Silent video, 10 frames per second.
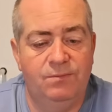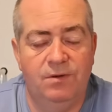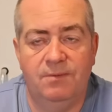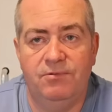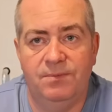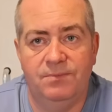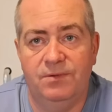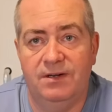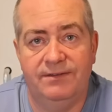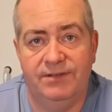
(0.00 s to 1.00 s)
Will
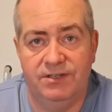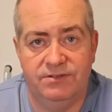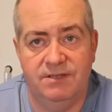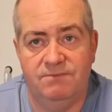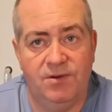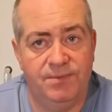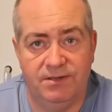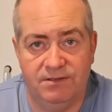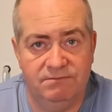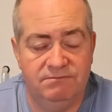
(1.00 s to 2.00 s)
I ever use it? Probably
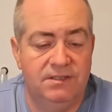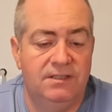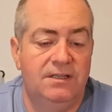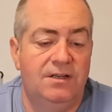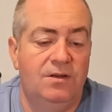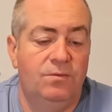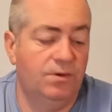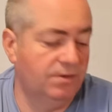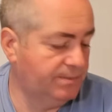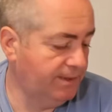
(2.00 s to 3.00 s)
not.
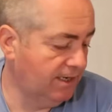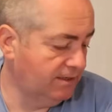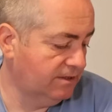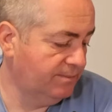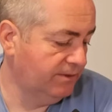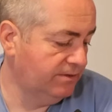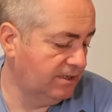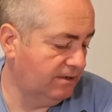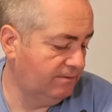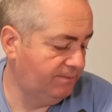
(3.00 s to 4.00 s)
Will this be going to the boot
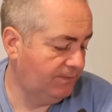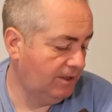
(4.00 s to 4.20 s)
sale?